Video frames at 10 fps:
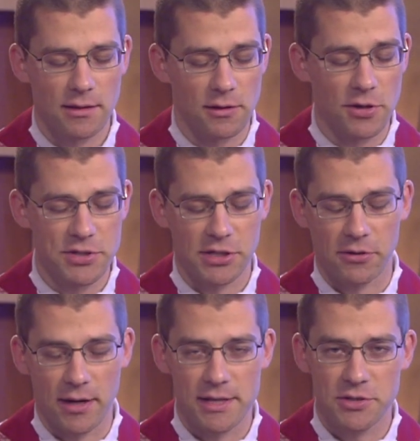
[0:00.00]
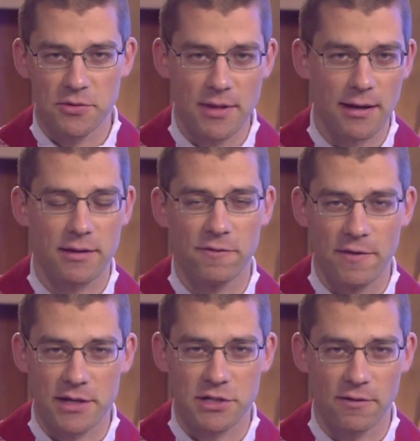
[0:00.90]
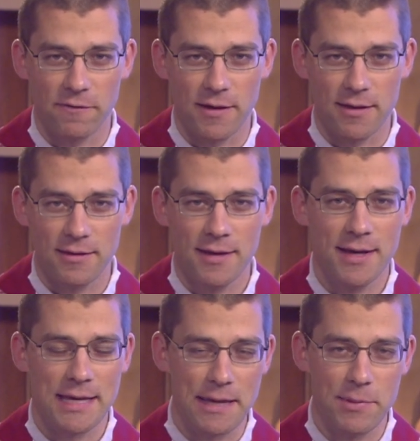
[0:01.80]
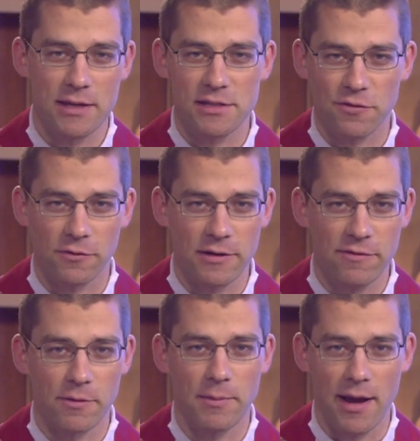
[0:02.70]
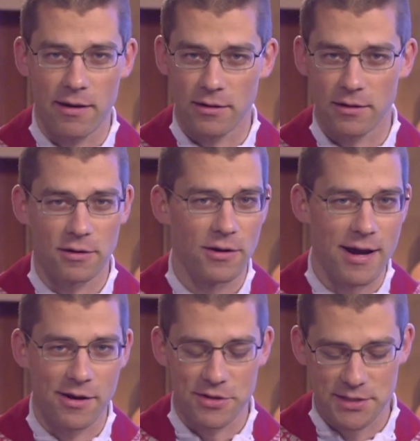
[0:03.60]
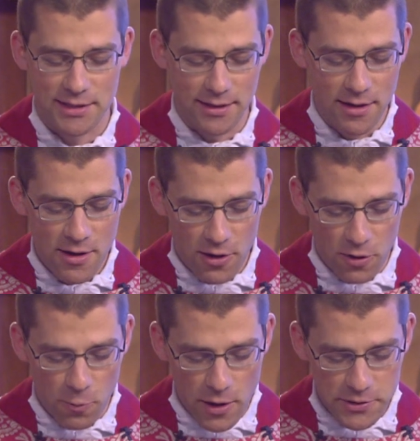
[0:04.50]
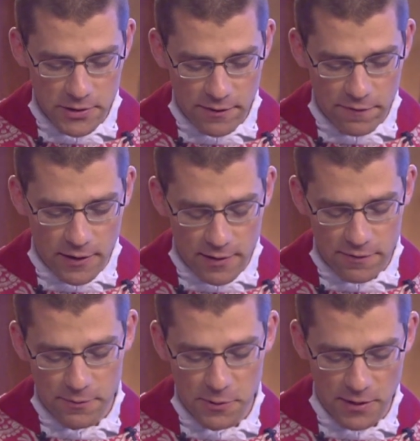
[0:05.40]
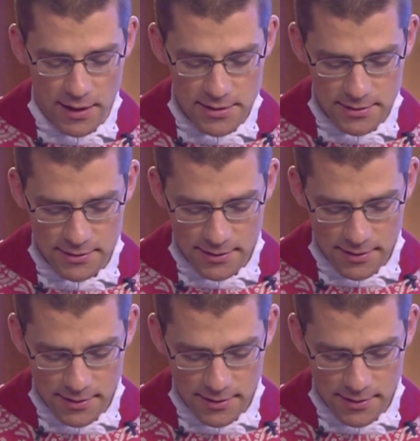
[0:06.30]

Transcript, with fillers: close to Christ through that confession of faith, keeping us free from error or heresy or wandering far from Christ.